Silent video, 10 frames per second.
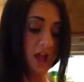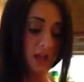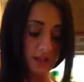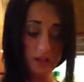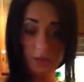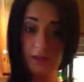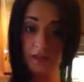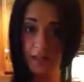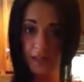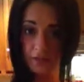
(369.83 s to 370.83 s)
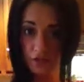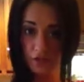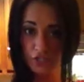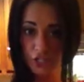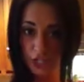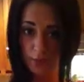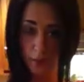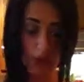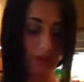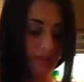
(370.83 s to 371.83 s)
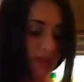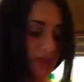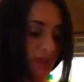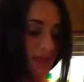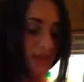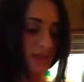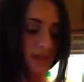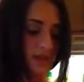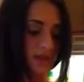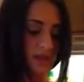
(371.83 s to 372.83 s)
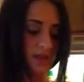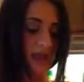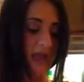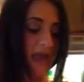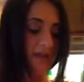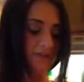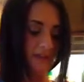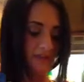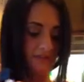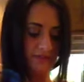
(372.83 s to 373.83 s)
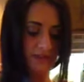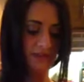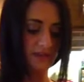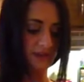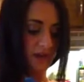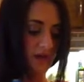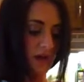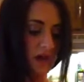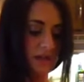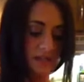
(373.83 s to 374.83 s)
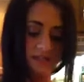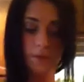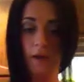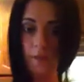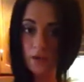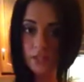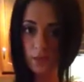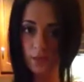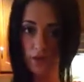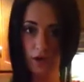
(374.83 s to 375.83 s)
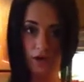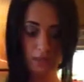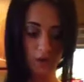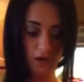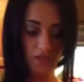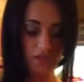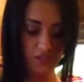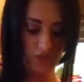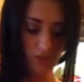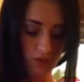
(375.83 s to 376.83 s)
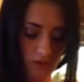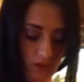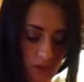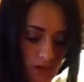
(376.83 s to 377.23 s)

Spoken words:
a little bit of that leftover chicken broth, and then half of the onions and peppers that we've already put on the stove.